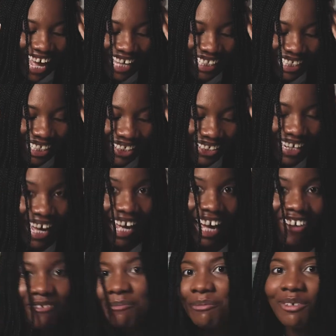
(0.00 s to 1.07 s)
anywho, I
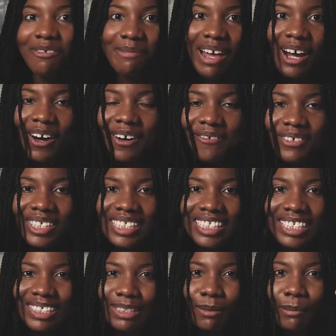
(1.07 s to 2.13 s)
have put my oven
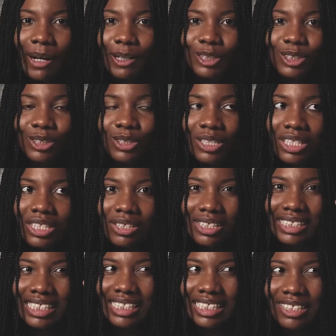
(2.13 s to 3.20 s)
to about
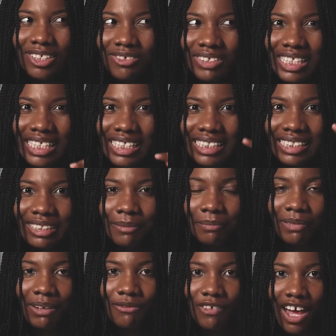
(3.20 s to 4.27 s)
230 degrees
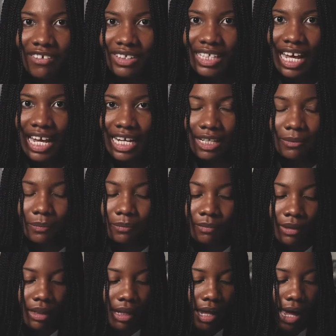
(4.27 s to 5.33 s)
Fahrenheit.
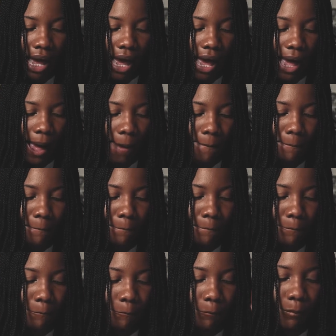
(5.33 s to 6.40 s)

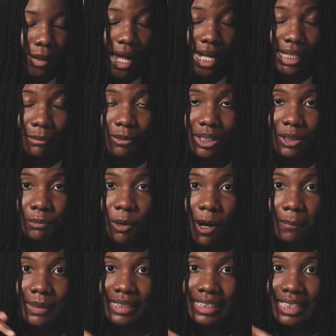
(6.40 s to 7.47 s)
And I'm gonna
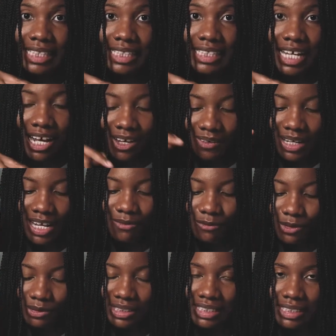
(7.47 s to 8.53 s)
pop this in now and
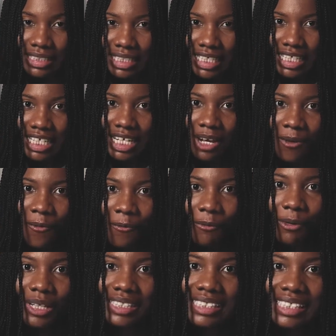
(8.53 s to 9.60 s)
we'll see
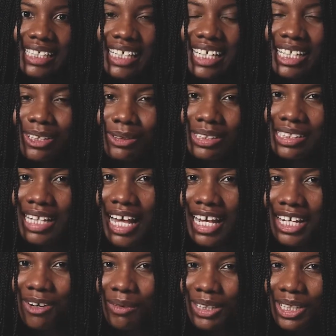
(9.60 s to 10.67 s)
what it looks
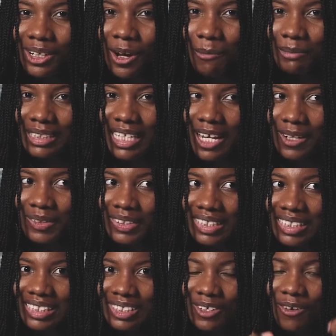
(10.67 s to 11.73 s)
like when it comes out.
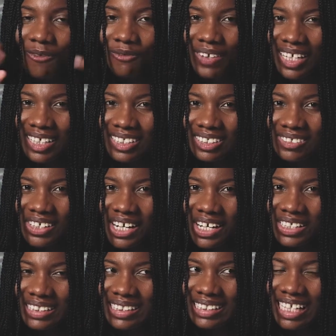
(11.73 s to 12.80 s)
So fingers
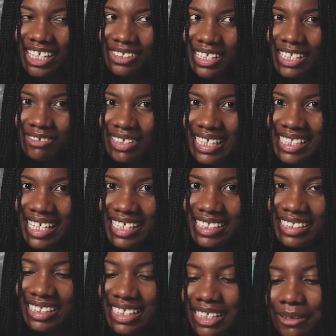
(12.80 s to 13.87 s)
crossed, it's actually really
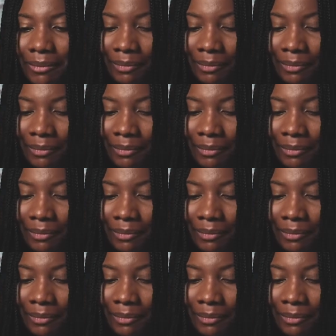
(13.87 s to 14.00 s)
tasty.